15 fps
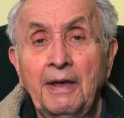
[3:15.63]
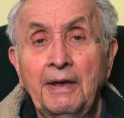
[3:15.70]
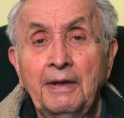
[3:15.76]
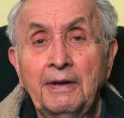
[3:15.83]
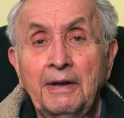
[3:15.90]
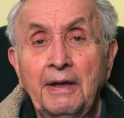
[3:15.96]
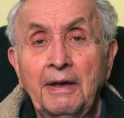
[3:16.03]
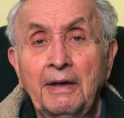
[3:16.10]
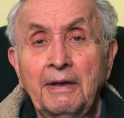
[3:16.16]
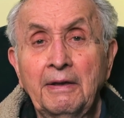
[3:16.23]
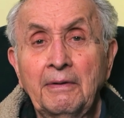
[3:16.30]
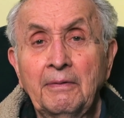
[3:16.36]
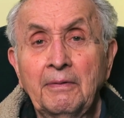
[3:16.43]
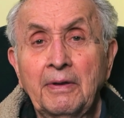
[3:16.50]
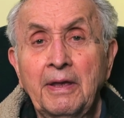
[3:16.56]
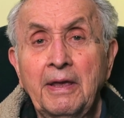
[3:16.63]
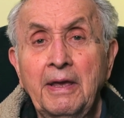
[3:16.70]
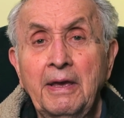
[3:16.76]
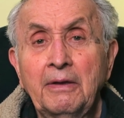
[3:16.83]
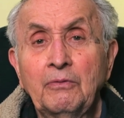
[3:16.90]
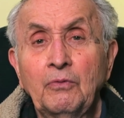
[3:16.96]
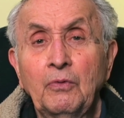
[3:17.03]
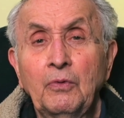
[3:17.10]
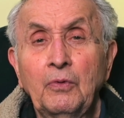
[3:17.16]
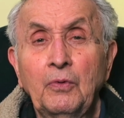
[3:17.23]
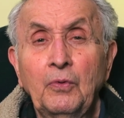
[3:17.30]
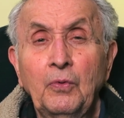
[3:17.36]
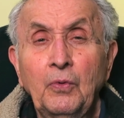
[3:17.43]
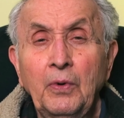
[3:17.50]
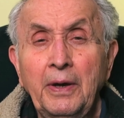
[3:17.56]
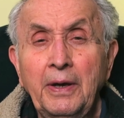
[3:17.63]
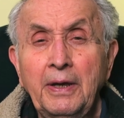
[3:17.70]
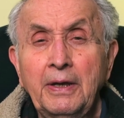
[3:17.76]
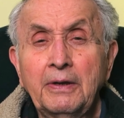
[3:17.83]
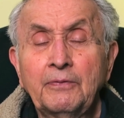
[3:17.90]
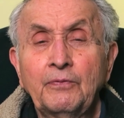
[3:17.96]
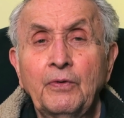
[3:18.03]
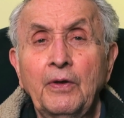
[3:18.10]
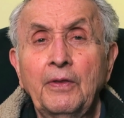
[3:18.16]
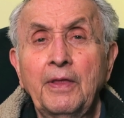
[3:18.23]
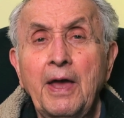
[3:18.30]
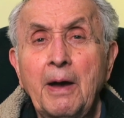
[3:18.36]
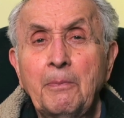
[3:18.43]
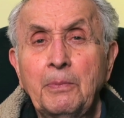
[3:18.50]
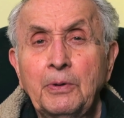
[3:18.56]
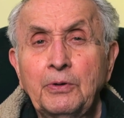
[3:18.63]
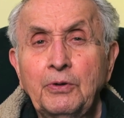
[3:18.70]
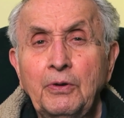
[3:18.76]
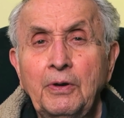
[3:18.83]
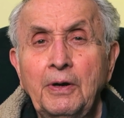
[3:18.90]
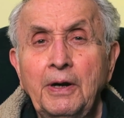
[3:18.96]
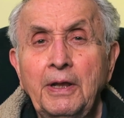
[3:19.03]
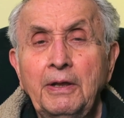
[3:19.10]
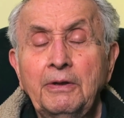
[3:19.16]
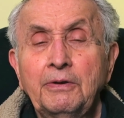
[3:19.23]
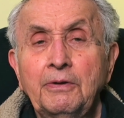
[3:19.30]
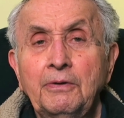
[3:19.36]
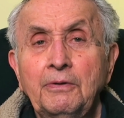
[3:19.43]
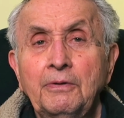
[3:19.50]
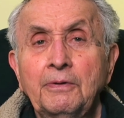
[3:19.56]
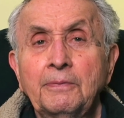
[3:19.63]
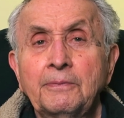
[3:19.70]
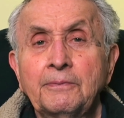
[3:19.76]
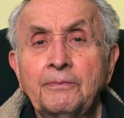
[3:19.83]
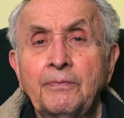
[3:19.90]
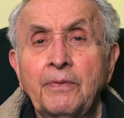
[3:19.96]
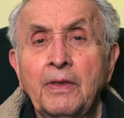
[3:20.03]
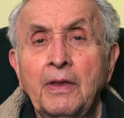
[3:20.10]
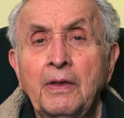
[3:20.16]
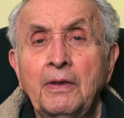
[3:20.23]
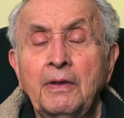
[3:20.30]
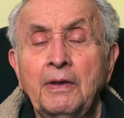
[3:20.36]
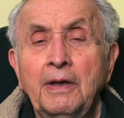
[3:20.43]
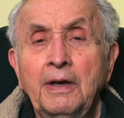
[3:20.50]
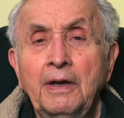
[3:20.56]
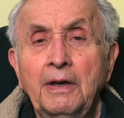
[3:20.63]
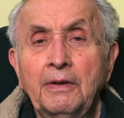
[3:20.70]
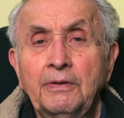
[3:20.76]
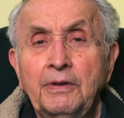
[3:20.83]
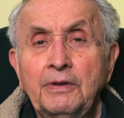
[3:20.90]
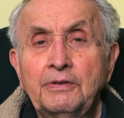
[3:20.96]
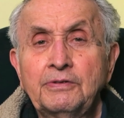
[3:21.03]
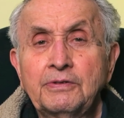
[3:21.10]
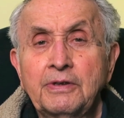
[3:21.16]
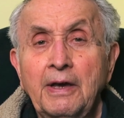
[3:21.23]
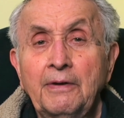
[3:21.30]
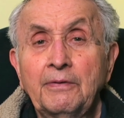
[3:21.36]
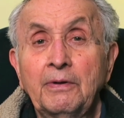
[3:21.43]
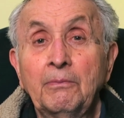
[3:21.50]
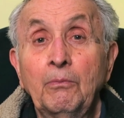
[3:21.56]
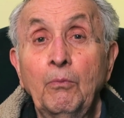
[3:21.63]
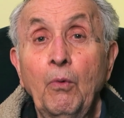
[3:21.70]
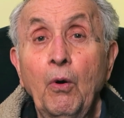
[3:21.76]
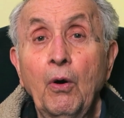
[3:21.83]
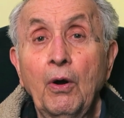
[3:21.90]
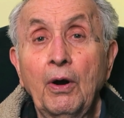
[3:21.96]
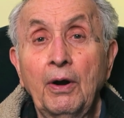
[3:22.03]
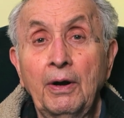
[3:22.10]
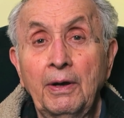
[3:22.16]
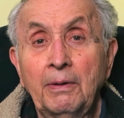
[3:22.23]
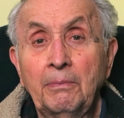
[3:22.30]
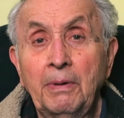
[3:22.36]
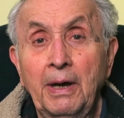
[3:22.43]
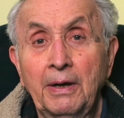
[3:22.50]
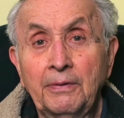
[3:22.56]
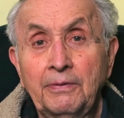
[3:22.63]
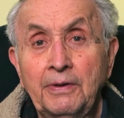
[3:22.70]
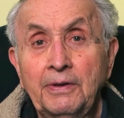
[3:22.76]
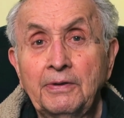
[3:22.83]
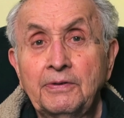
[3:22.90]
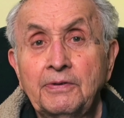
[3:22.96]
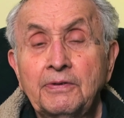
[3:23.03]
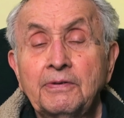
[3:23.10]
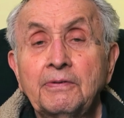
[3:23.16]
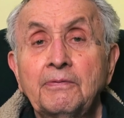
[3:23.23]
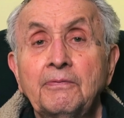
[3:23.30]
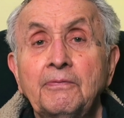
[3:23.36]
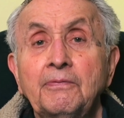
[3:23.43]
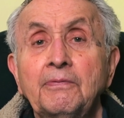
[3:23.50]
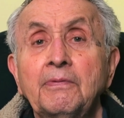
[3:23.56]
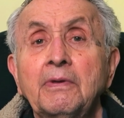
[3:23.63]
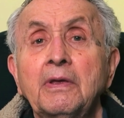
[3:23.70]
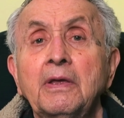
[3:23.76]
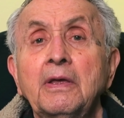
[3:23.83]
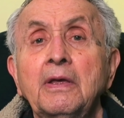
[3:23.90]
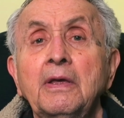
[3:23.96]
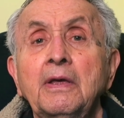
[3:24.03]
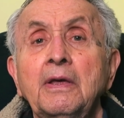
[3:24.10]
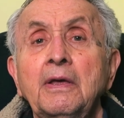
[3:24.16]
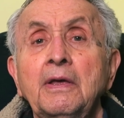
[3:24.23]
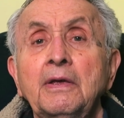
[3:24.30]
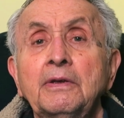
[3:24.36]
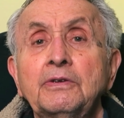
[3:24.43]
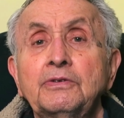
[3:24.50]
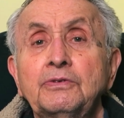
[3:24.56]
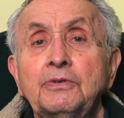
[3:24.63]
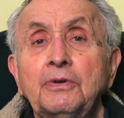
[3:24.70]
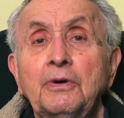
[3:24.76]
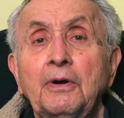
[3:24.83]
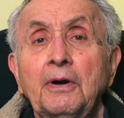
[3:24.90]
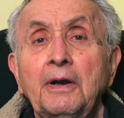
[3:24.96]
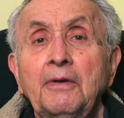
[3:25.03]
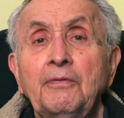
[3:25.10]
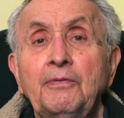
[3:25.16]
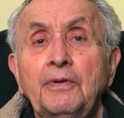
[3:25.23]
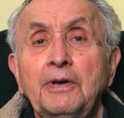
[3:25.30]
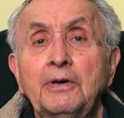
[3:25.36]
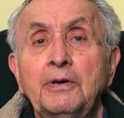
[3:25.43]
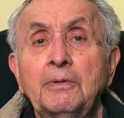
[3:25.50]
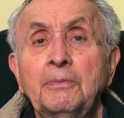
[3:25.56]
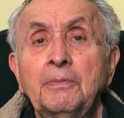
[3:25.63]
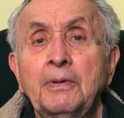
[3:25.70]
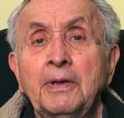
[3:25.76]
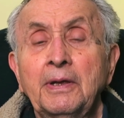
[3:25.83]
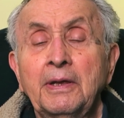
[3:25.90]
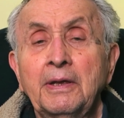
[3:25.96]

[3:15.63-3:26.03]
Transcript: And I can't wait for the opportunity to discover more about this story film